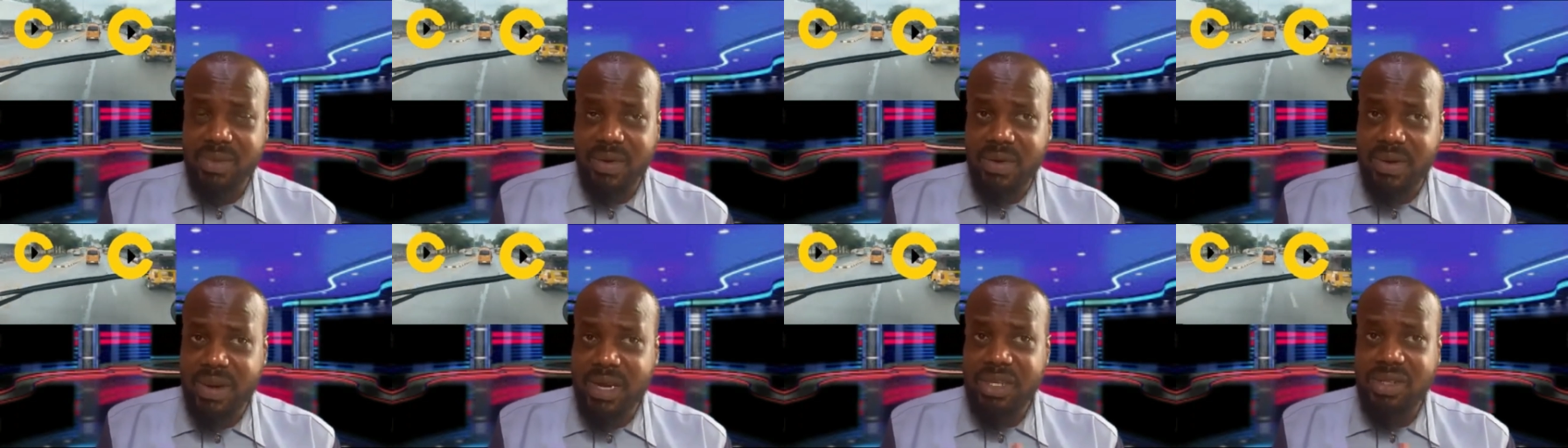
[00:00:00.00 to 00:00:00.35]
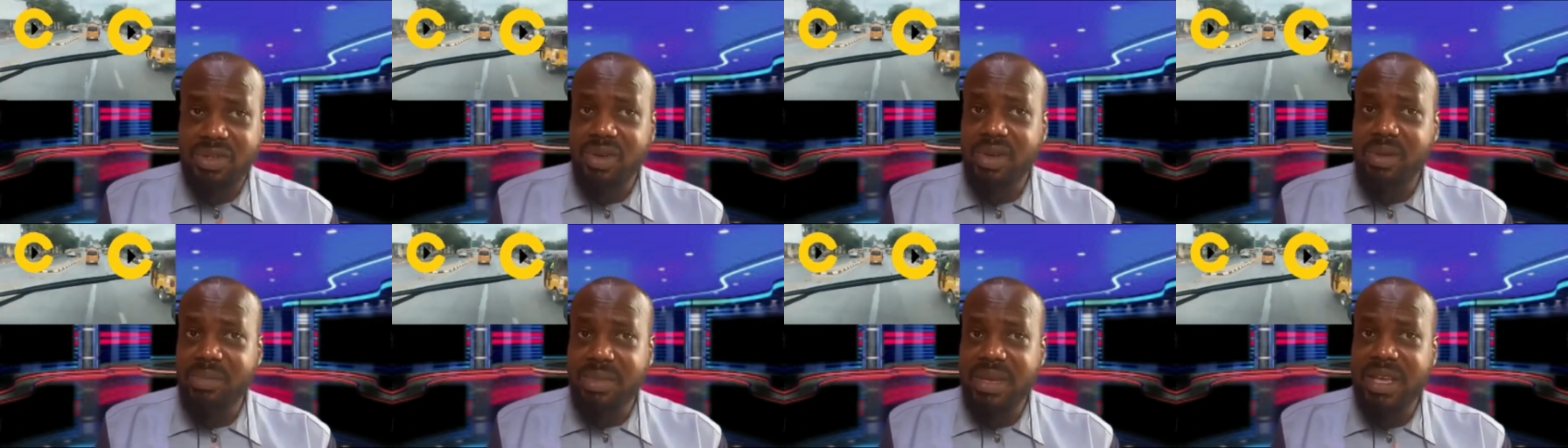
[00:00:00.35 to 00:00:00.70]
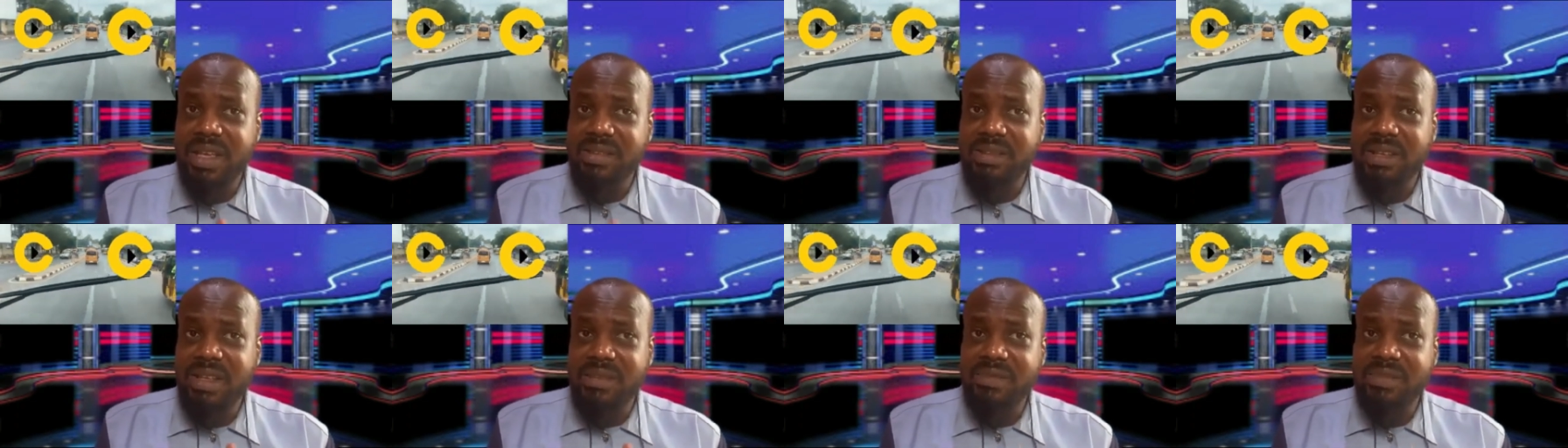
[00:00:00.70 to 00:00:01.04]
All right, it's going to
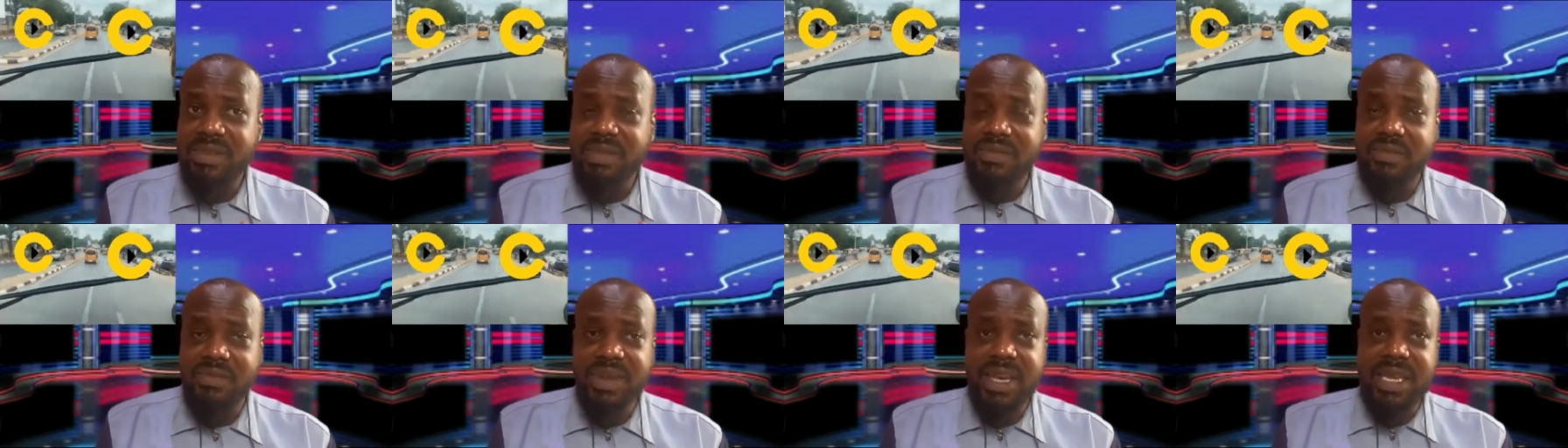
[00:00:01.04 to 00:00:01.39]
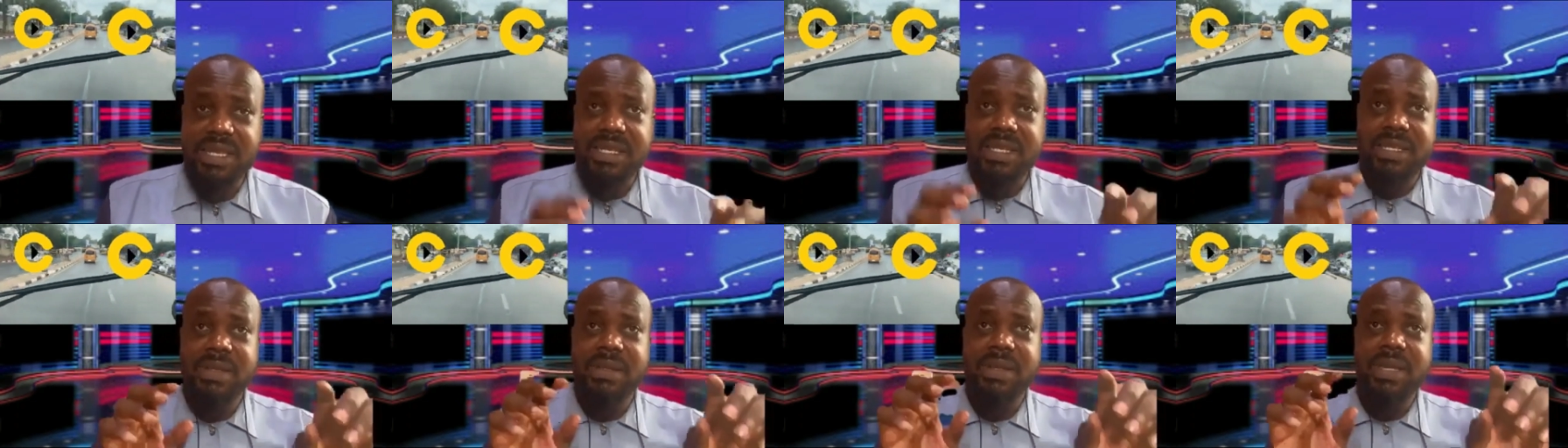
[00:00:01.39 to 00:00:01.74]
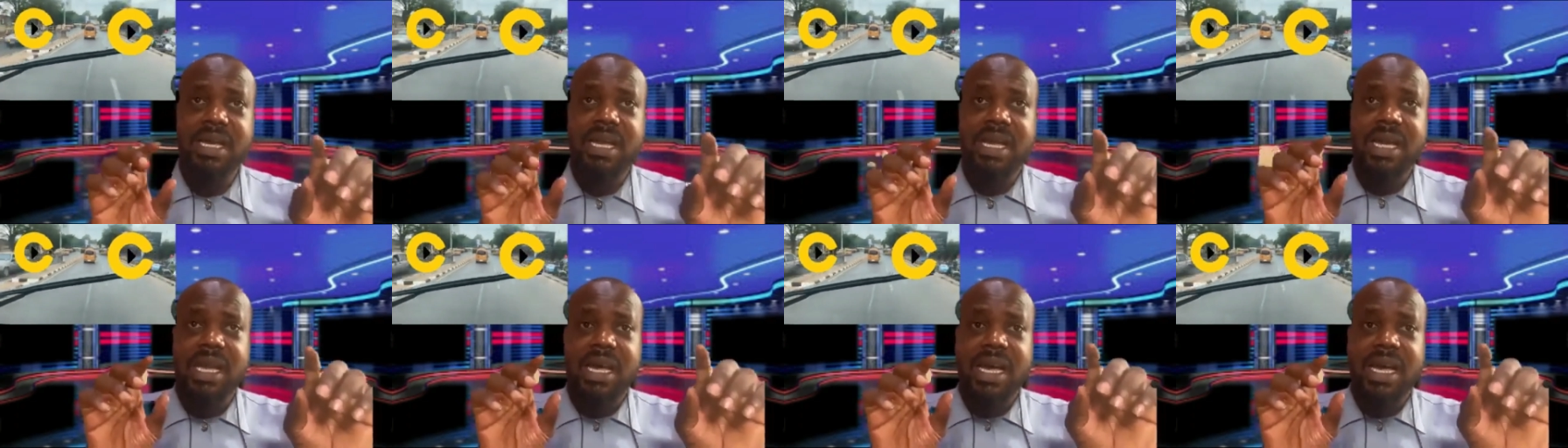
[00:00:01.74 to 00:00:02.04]
be in phases.